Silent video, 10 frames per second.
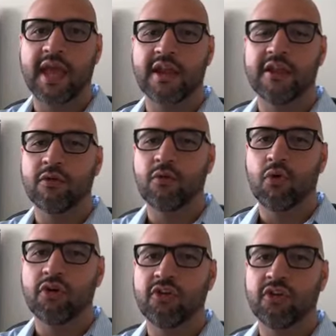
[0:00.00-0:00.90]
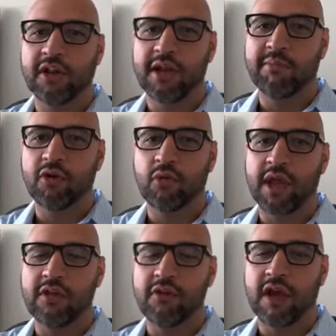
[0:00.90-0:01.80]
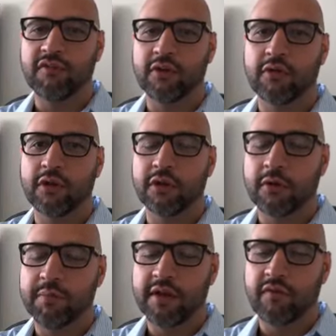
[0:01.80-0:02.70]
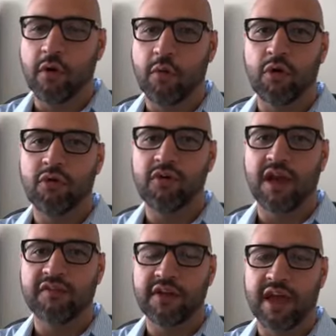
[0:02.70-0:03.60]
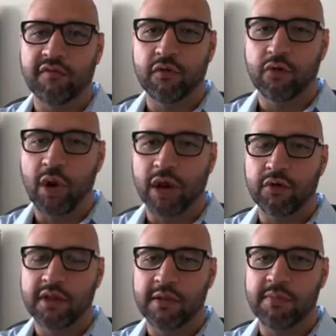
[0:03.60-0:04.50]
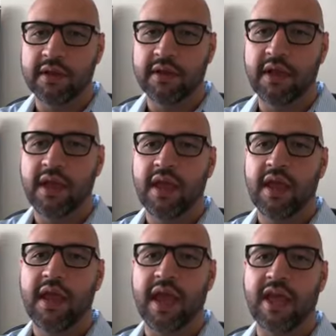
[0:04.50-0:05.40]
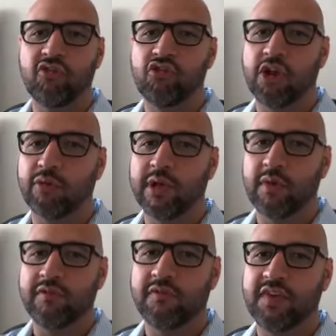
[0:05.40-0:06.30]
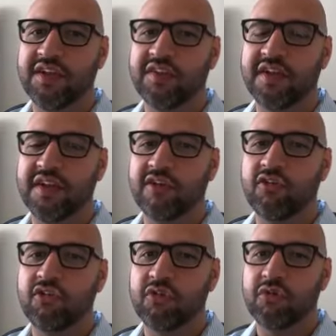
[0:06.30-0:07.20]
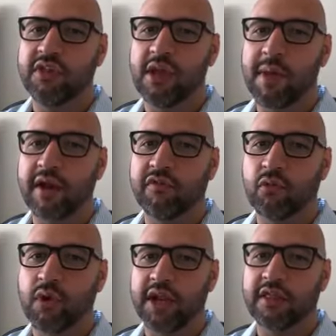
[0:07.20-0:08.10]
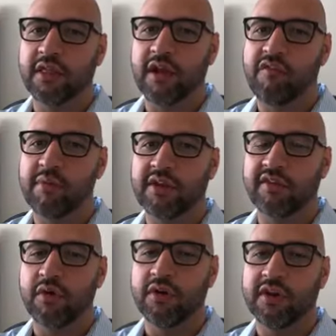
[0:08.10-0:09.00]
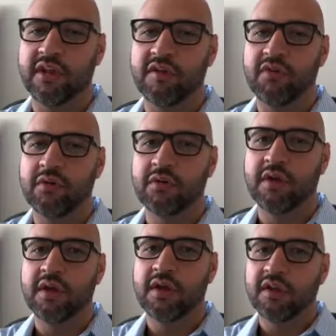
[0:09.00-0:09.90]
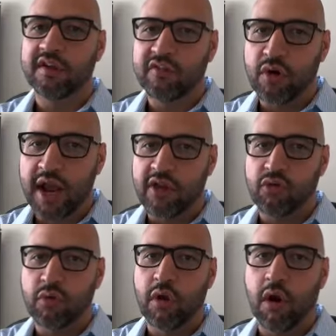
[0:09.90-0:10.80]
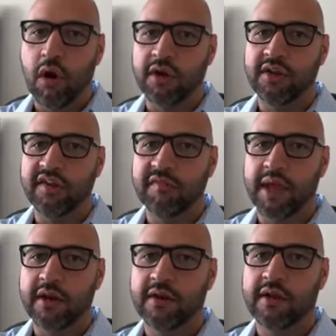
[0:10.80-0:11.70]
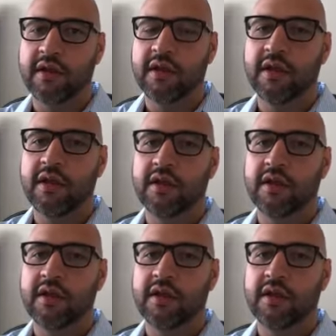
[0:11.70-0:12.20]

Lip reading: And in order to claim the credit, you have to do a little bit of homework. You have to have good record keeping. And generally what feeds into the amount of credit the government is going to give you is your annual R&D spend.